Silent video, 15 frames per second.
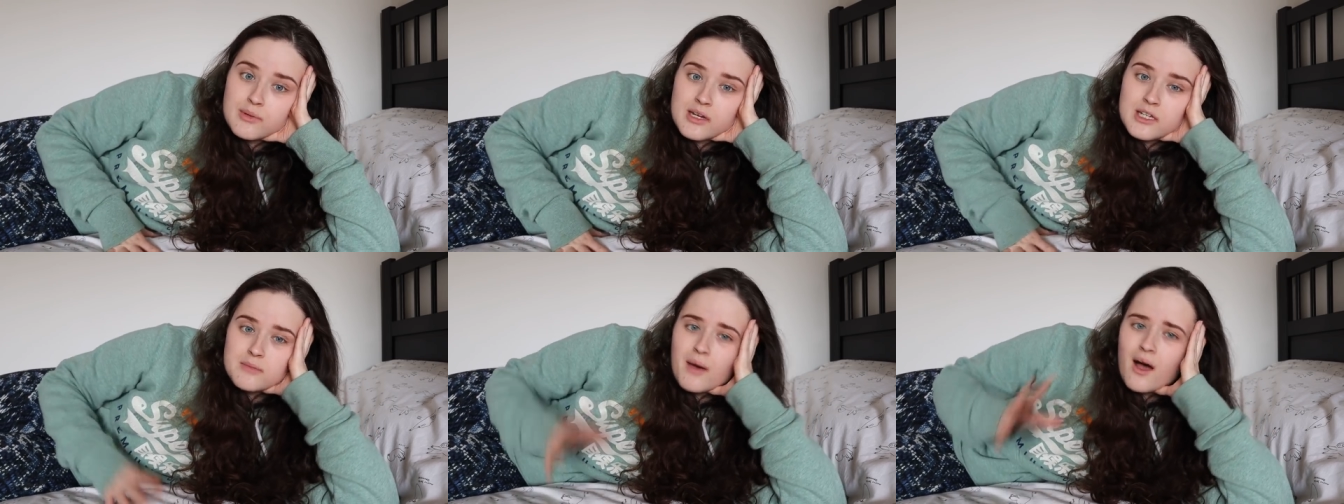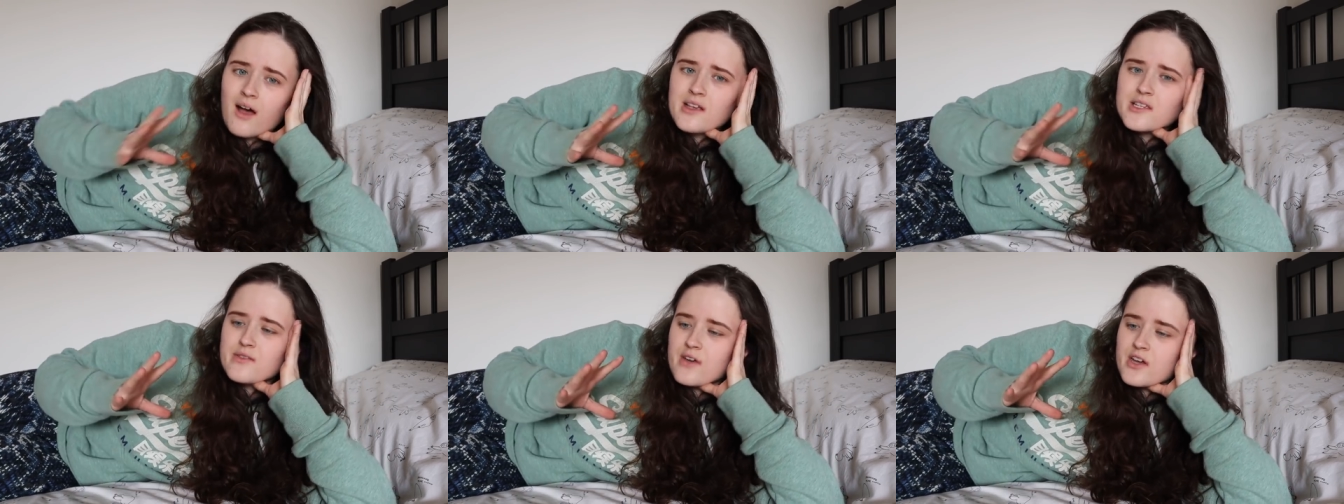because
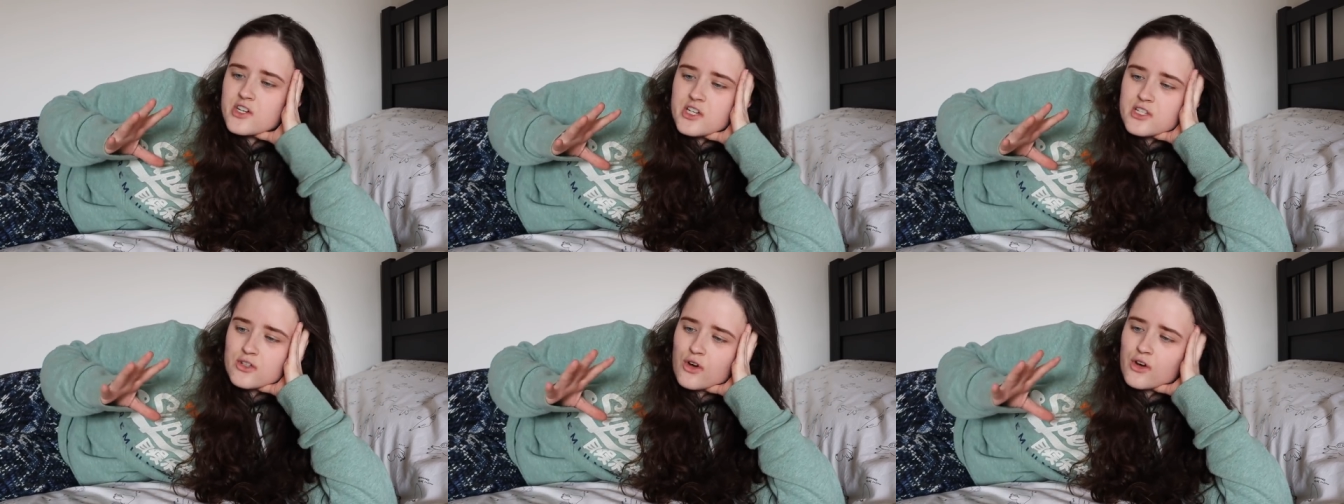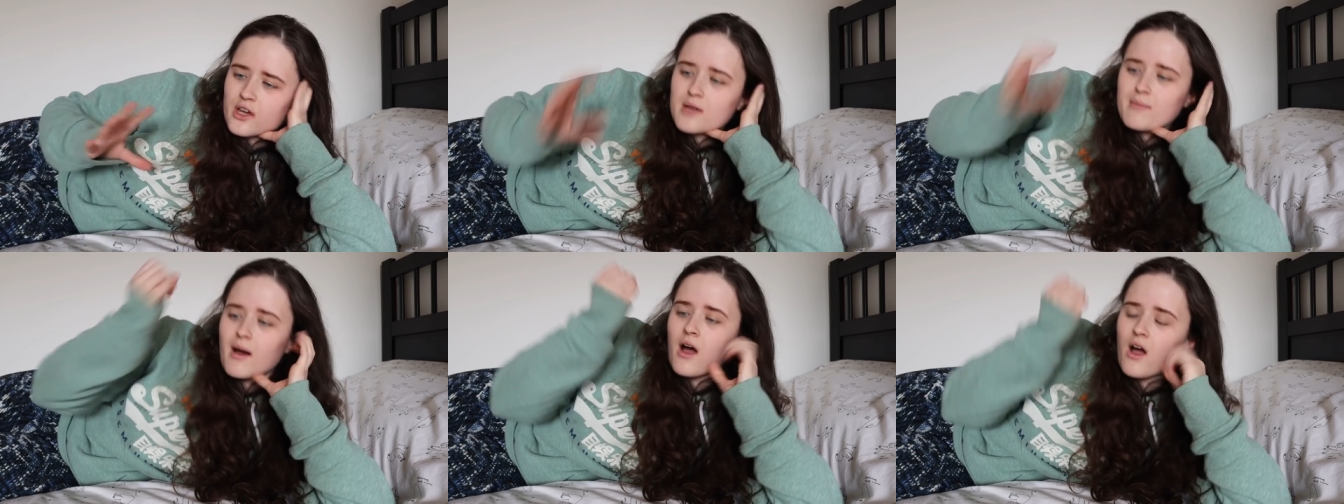parts of it she's
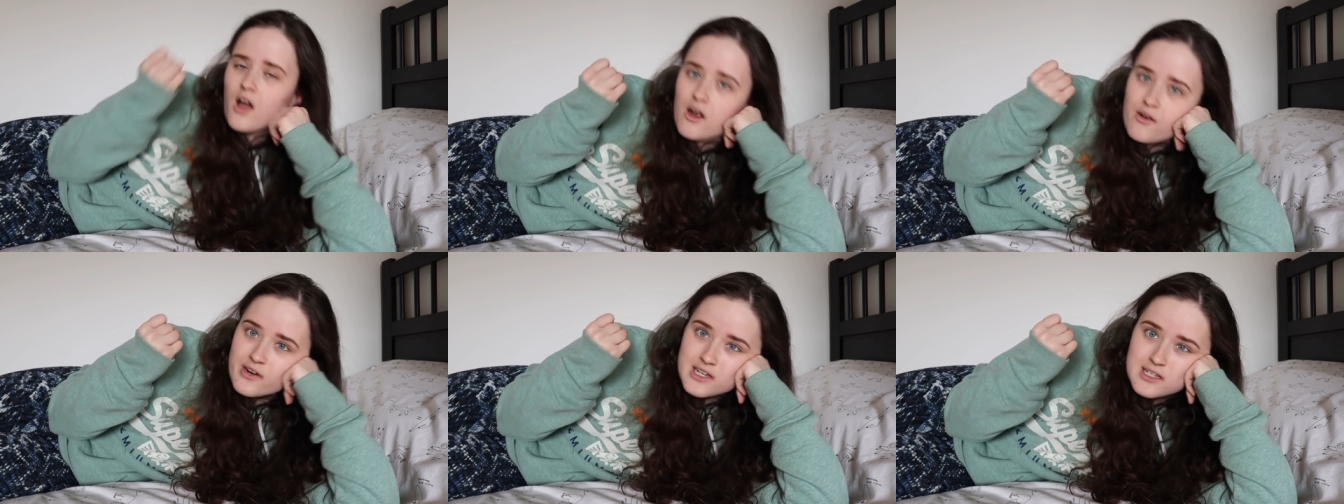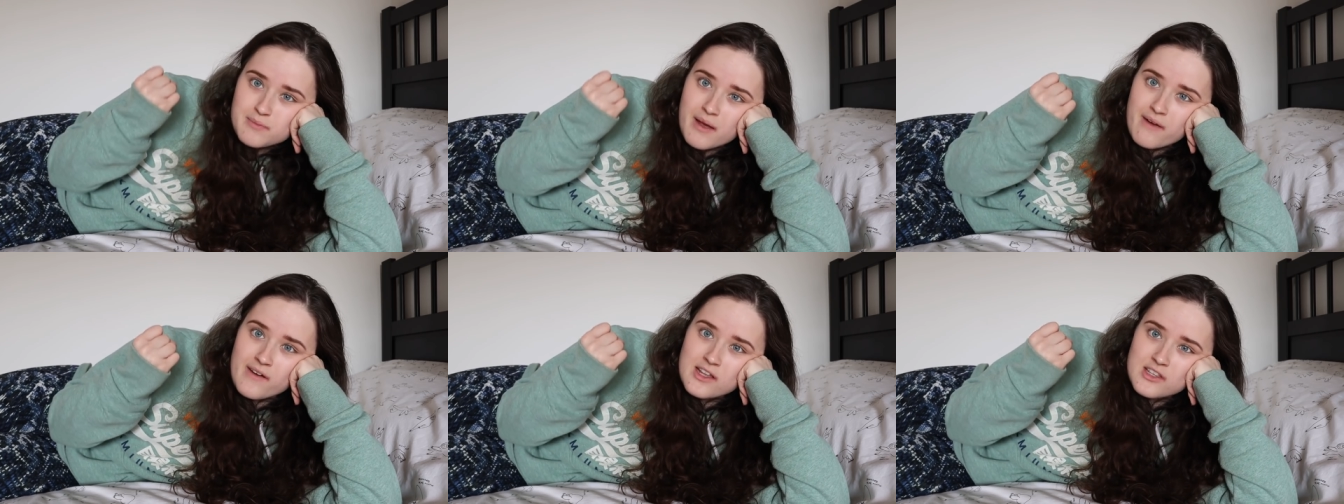talking about her
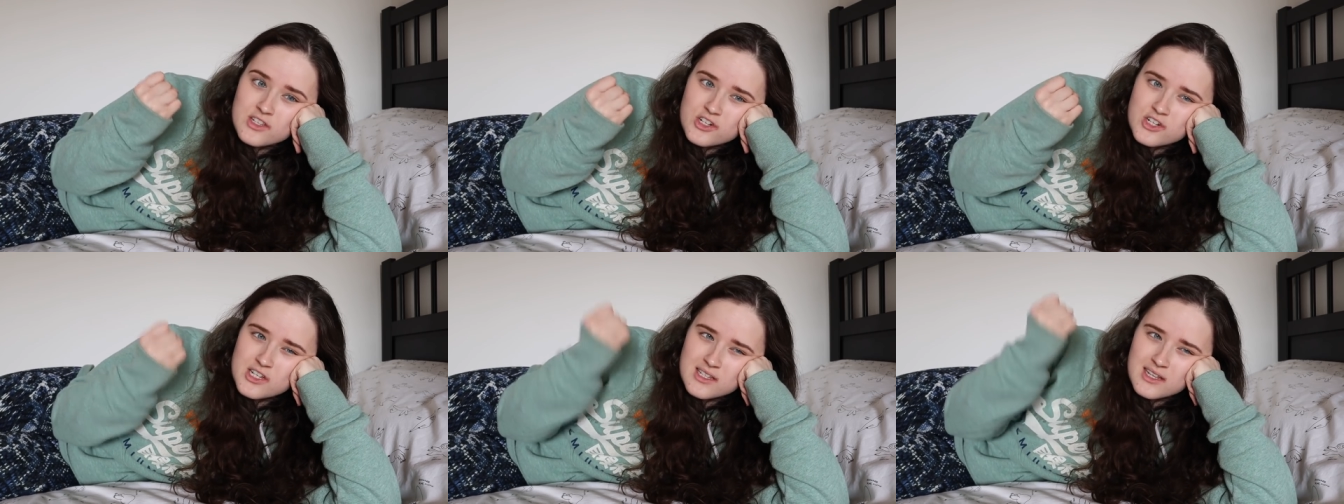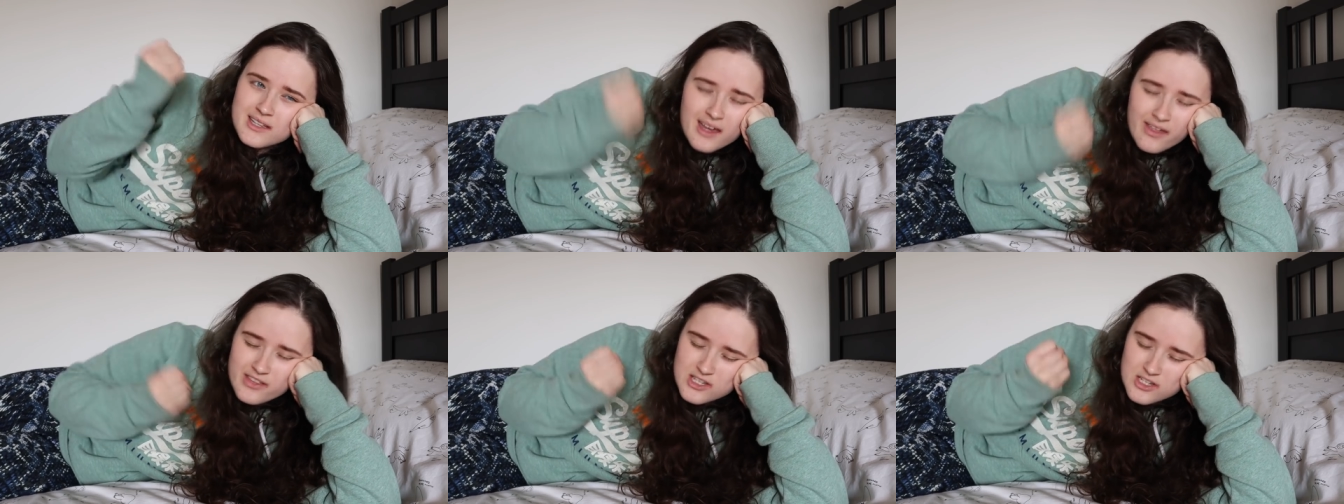experiences, she's like,
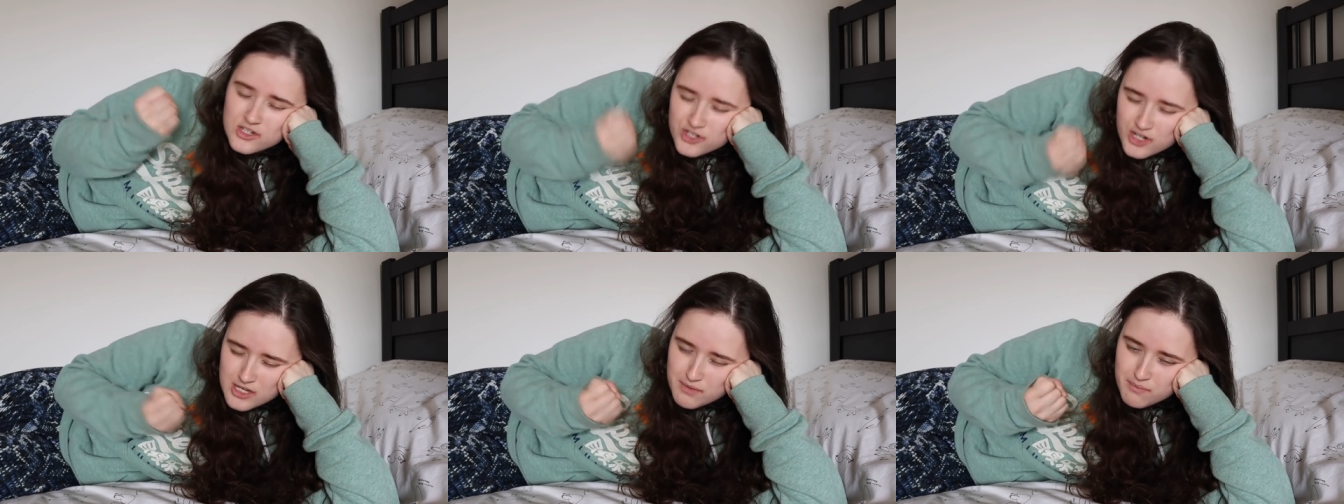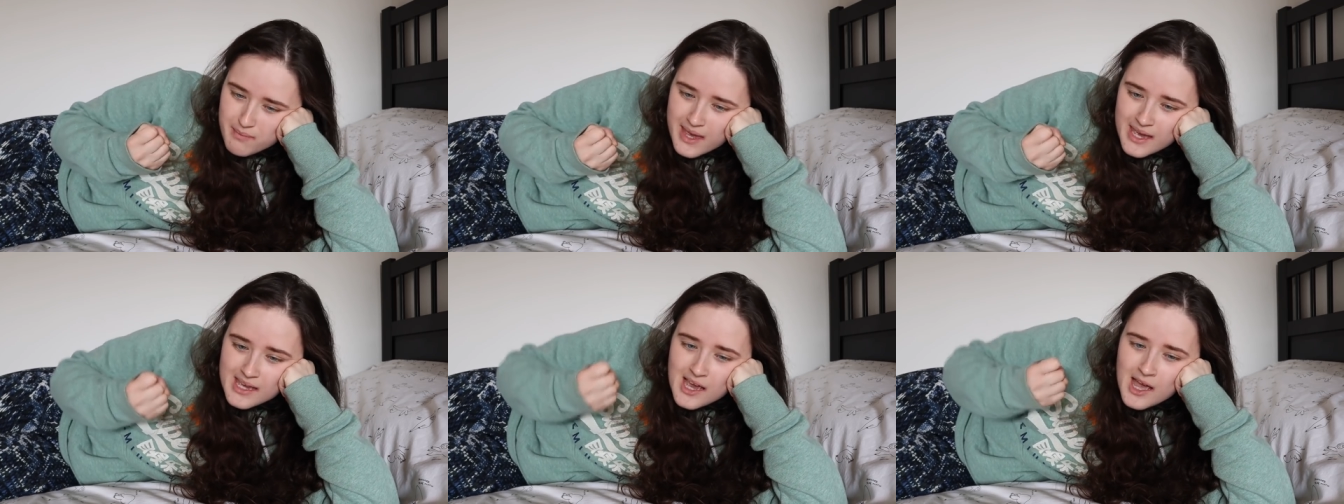yeah, this is just
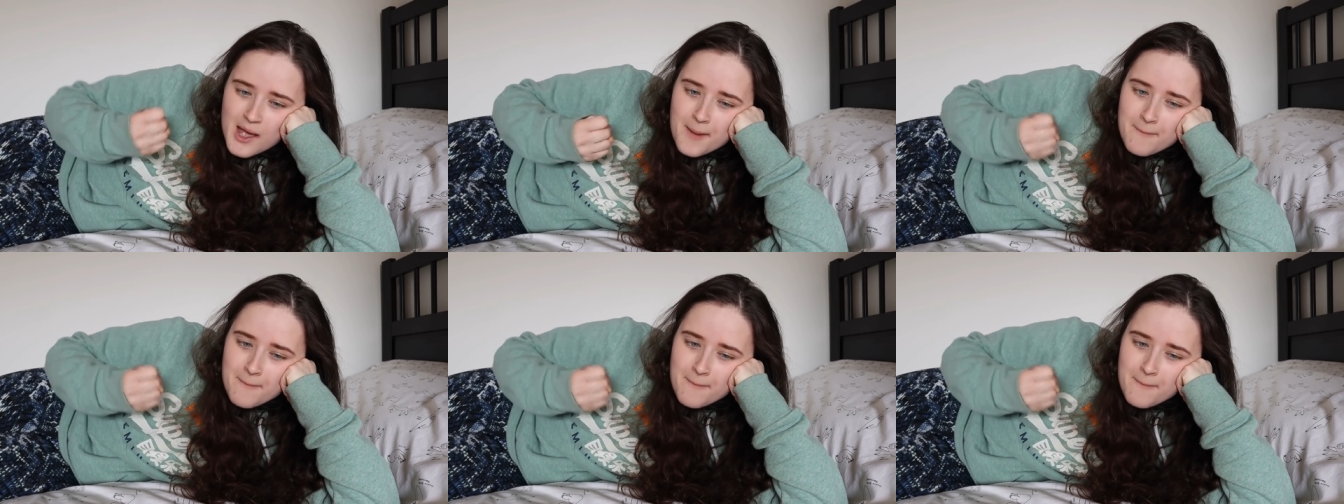me,